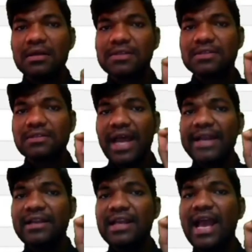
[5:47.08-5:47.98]

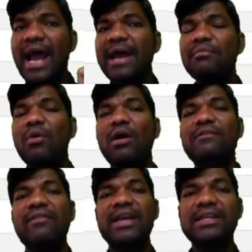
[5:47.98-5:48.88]
Slightly I am
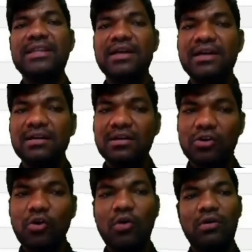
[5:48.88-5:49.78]
modifying the
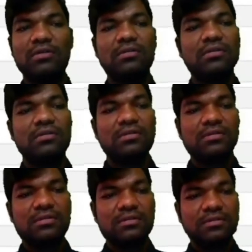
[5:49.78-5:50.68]
code.
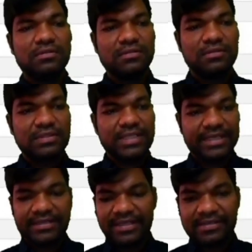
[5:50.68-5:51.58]

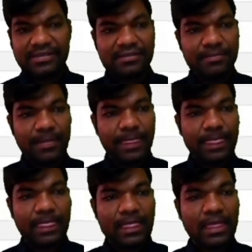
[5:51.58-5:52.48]
Take this.
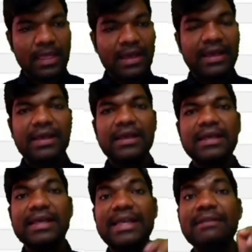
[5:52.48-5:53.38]

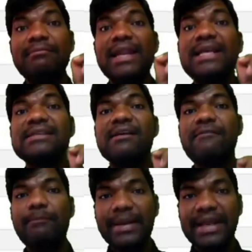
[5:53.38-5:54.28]
In place
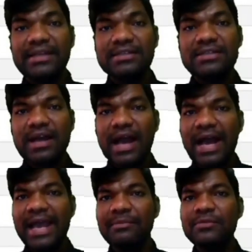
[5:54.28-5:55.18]
of print,
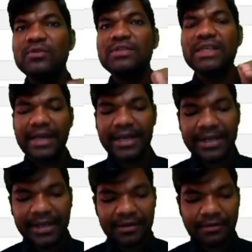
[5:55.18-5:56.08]
I am using
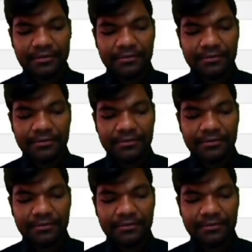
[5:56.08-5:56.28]
return.